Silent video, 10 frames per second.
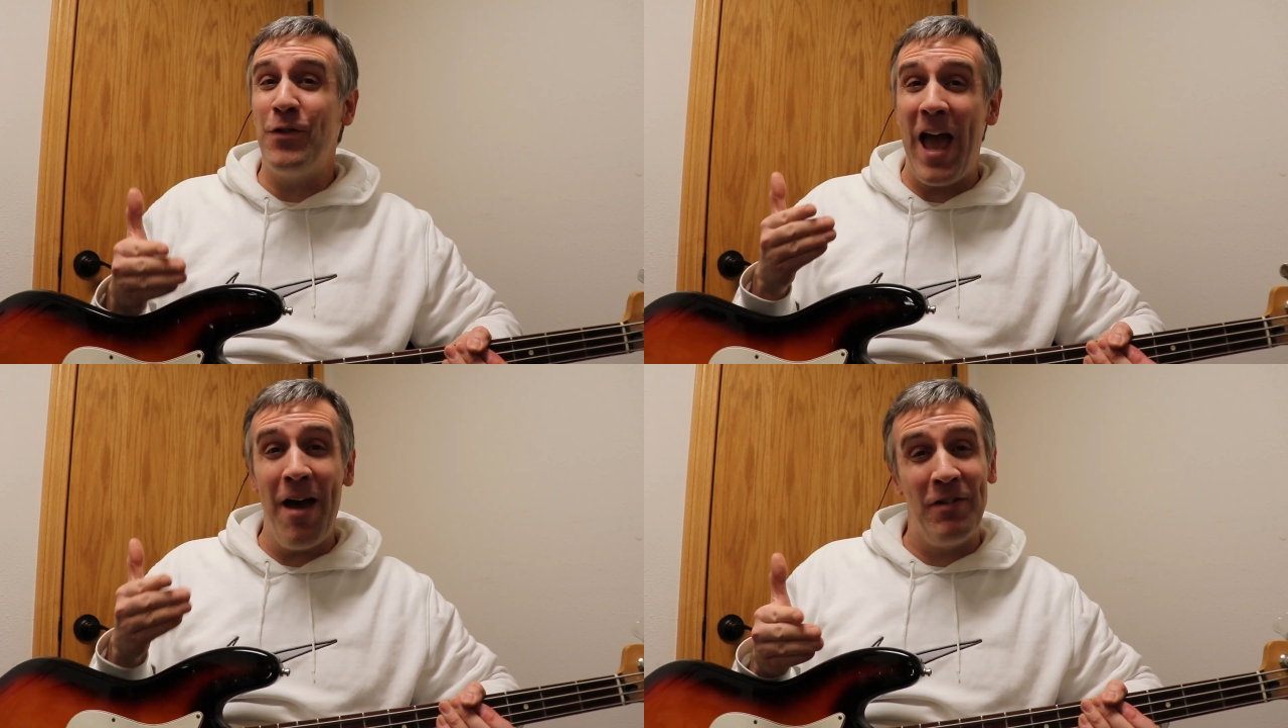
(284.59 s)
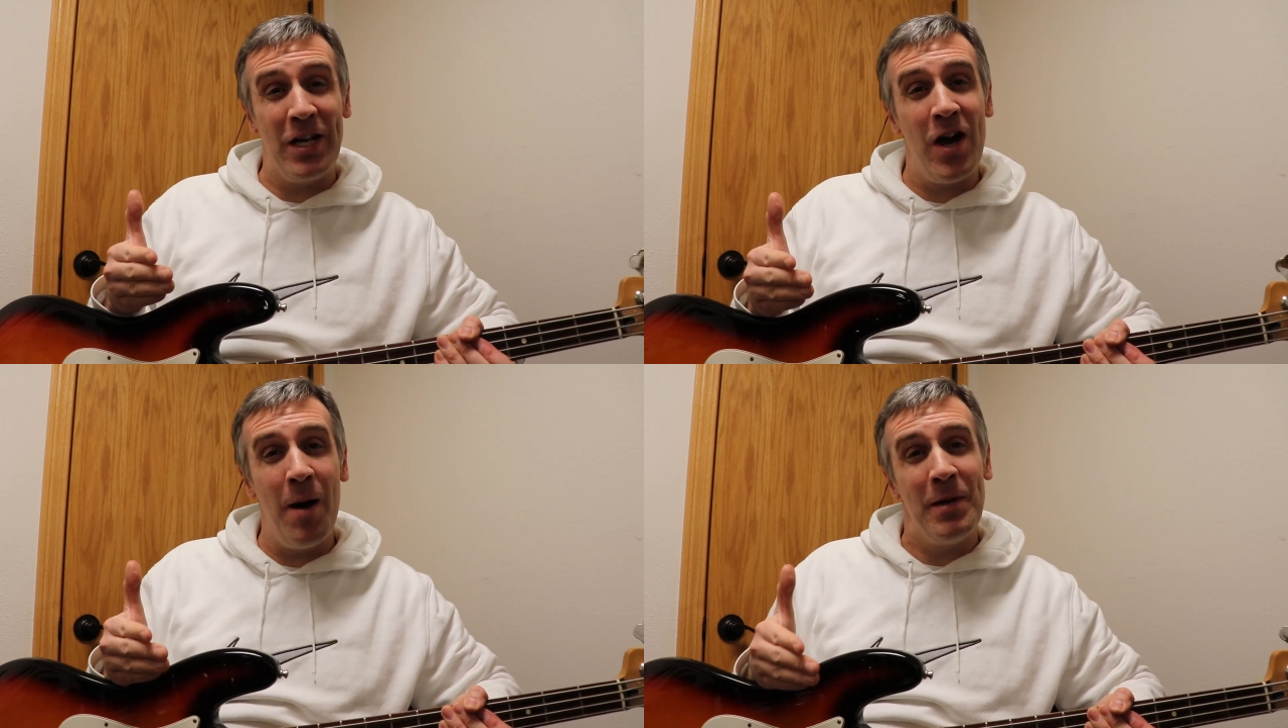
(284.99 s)
if you have
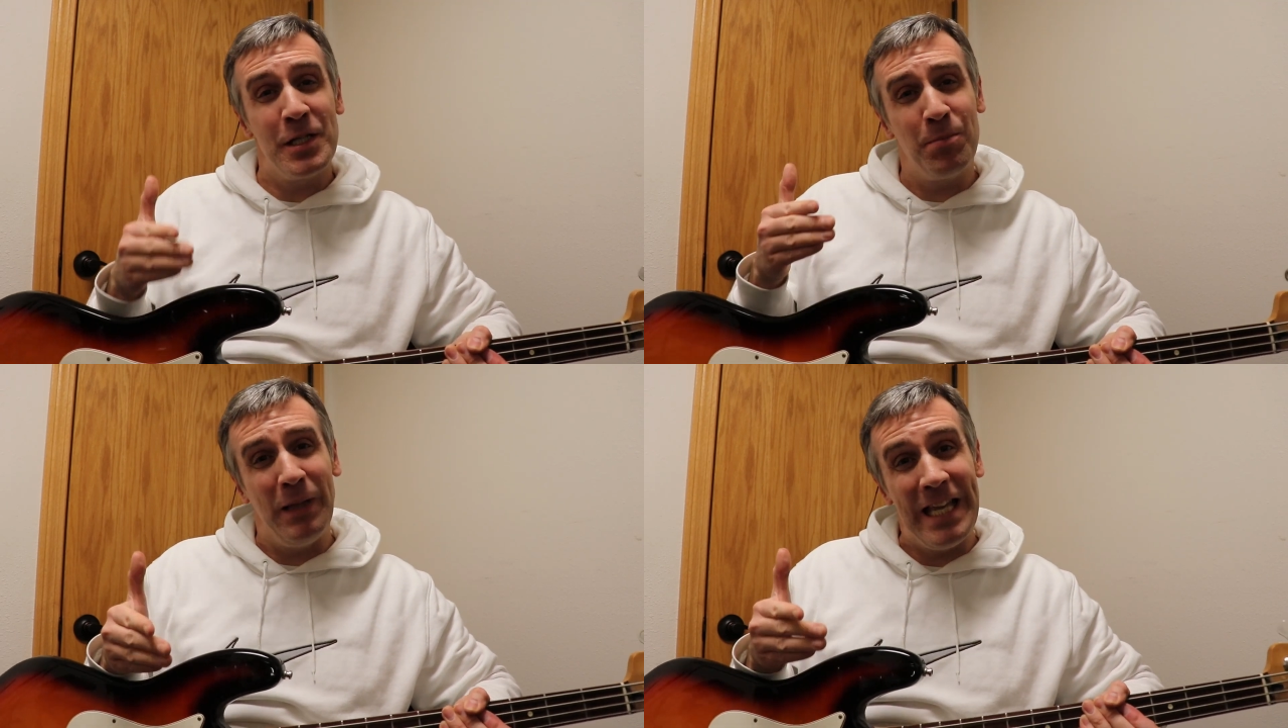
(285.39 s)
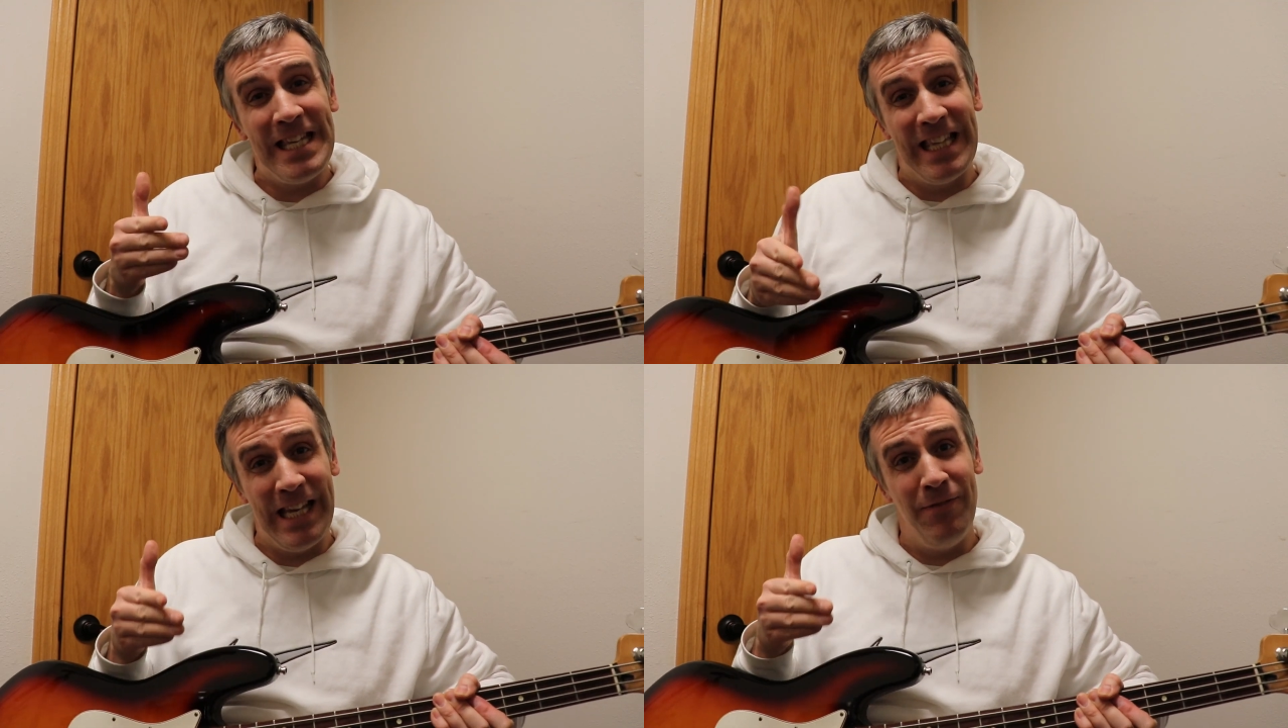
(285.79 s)
any comments,
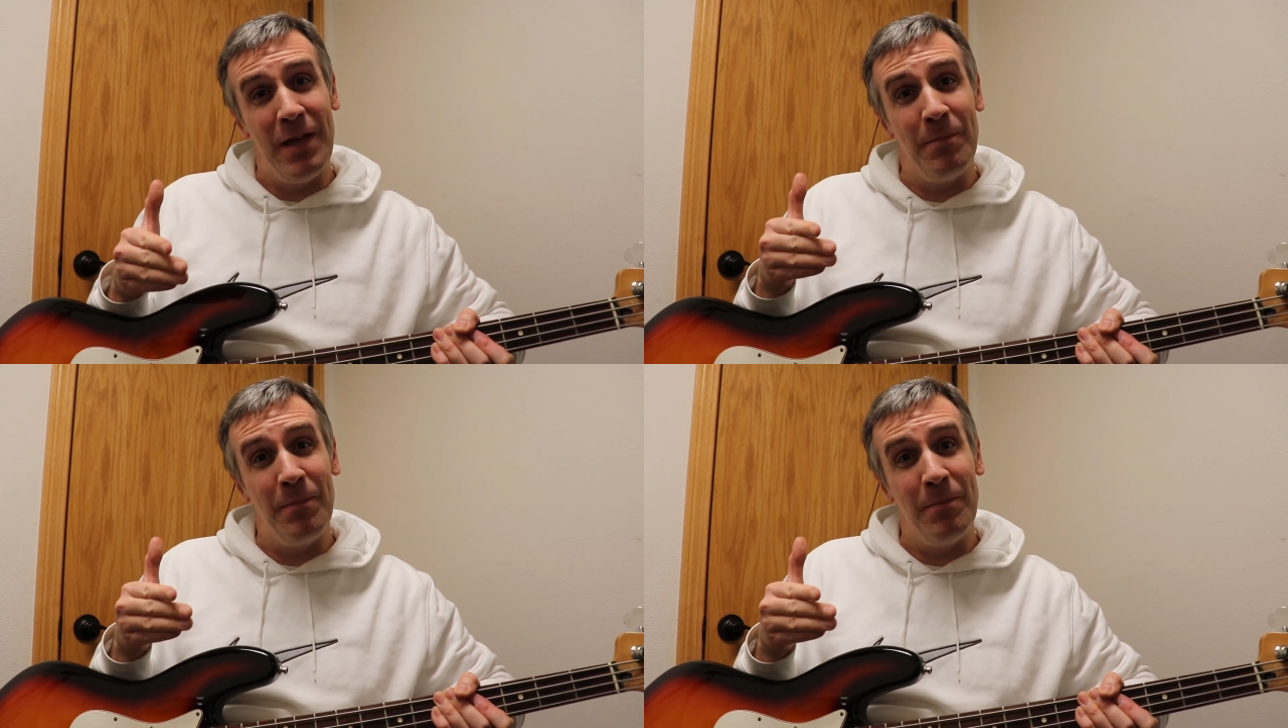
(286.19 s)
please leave